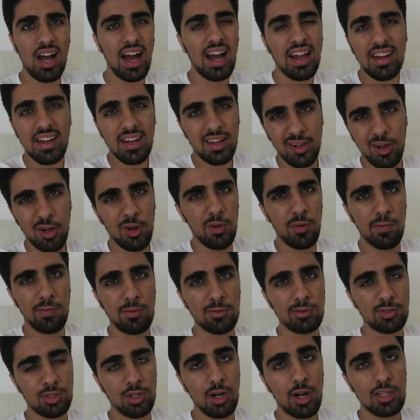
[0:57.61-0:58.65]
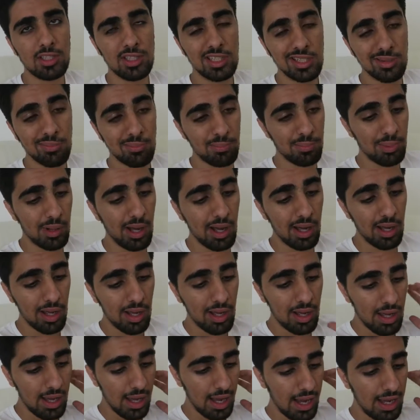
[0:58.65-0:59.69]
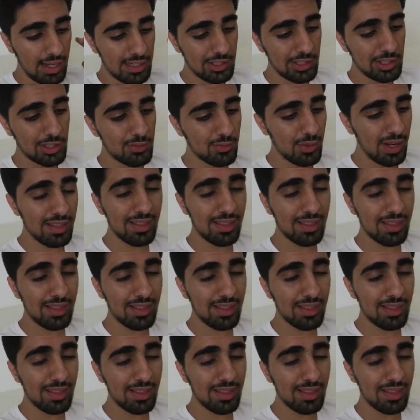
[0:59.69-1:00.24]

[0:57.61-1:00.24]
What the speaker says: I didn't know if it was charging, but I just